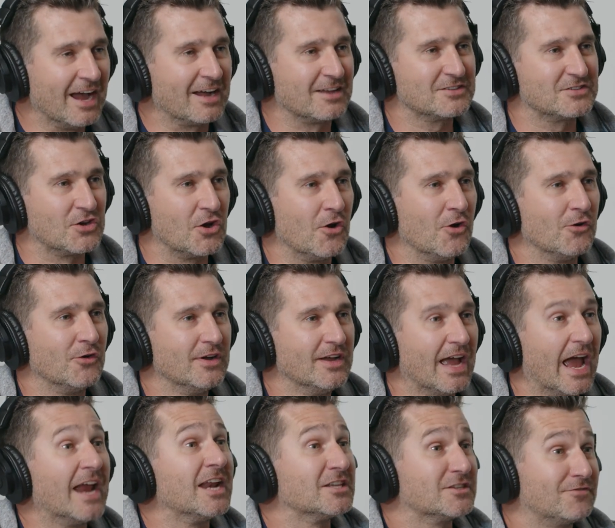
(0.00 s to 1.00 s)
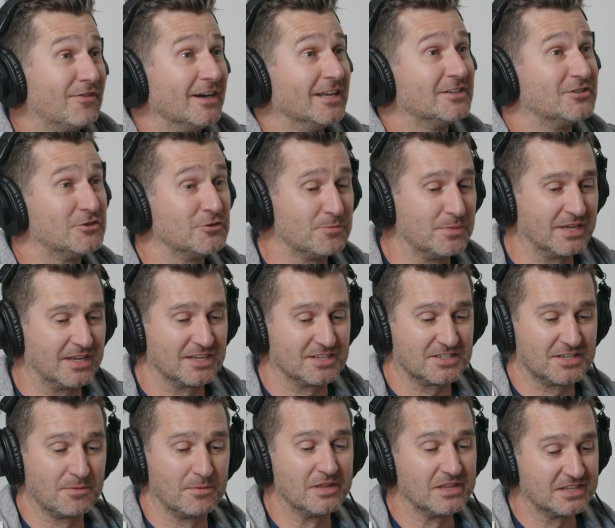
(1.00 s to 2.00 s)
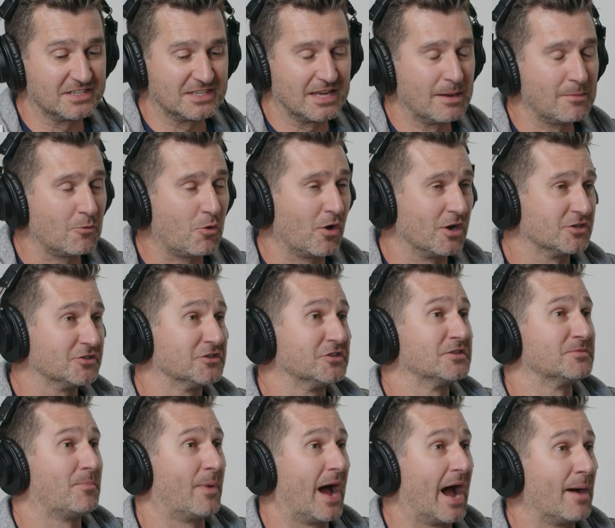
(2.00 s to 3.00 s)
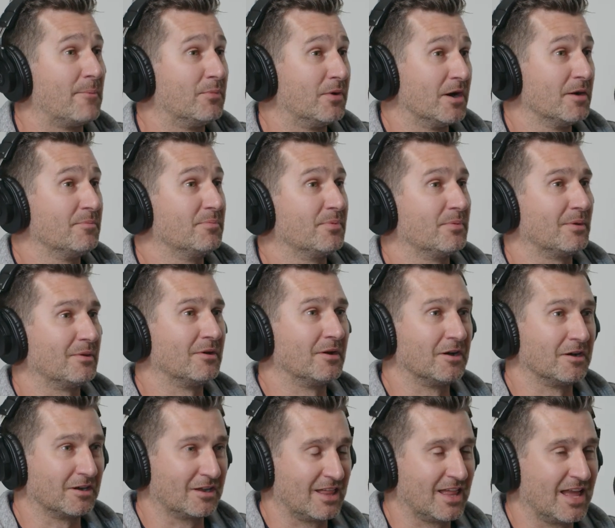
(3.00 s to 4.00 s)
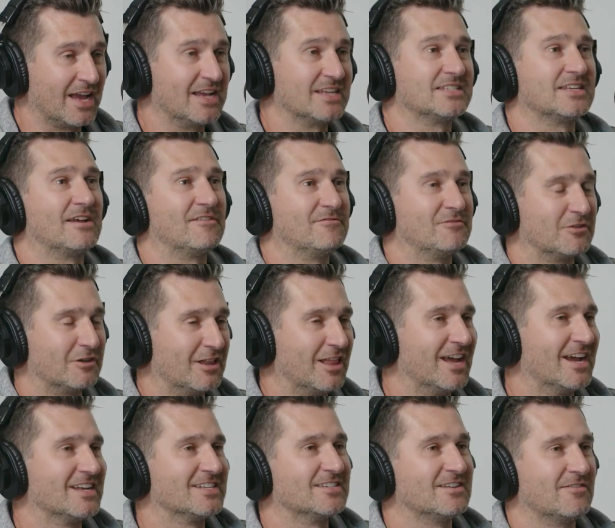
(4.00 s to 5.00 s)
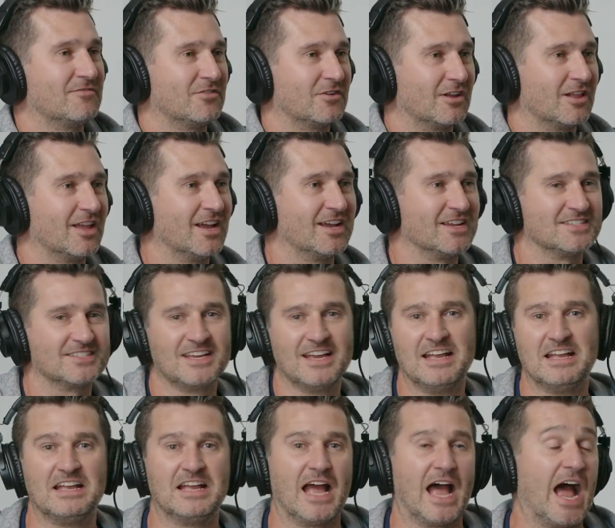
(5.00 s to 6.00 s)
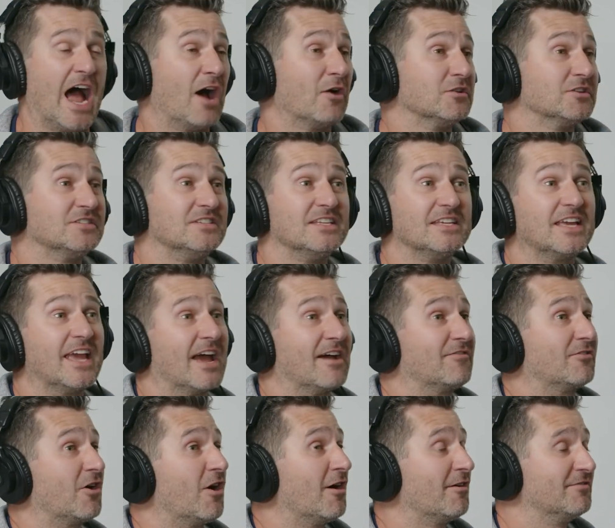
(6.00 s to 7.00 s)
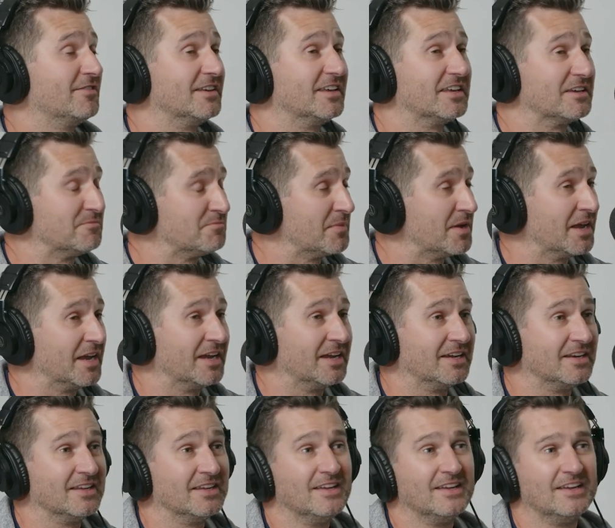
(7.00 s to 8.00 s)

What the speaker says: So, and it's funny too because some of the same questions pop up class after class after class. How does decaf coffee get made?